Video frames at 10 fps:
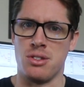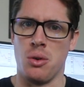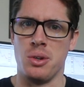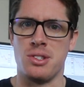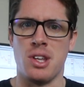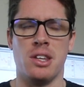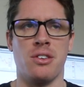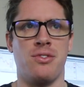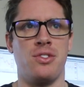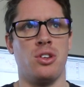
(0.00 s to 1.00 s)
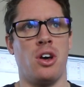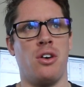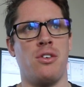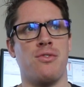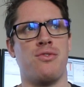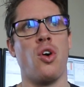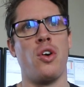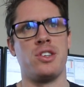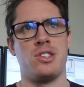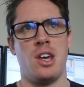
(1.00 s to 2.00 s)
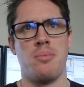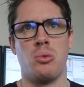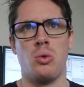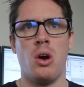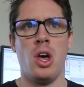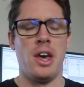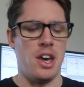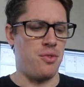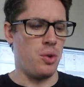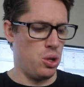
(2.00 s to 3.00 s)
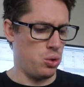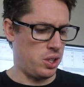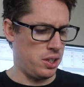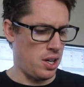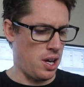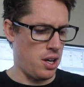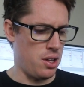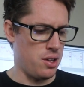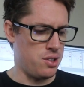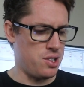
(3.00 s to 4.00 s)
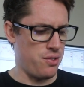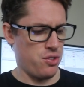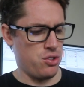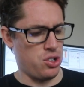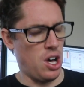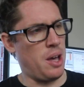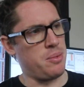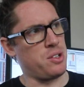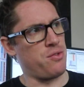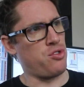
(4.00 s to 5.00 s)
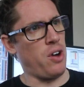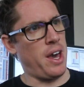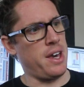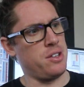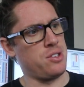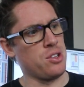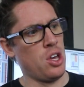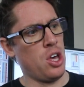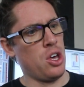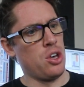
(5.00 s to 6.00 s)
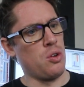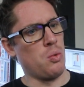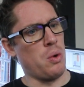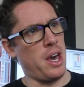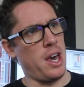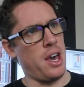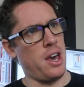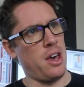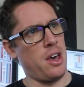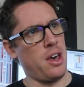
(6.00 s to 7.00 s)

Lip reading: So instead of, for example, if we're looking at different types of trades where